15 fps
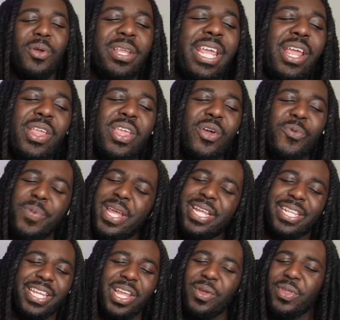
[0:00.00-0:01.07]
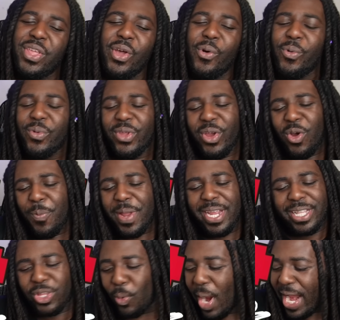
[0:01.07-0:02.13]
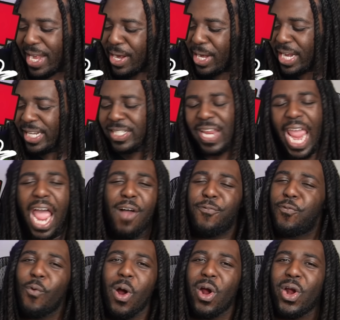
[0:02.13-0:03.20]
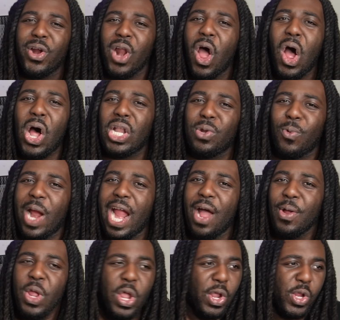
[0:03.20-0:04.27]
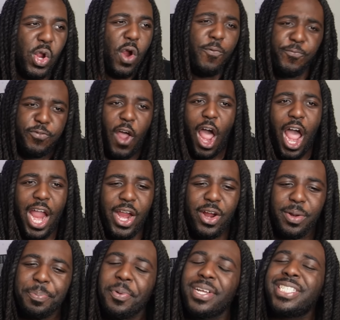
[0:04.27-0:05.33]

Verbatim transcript: You, you be you, you be threatening this f word all around. You're fired, bro.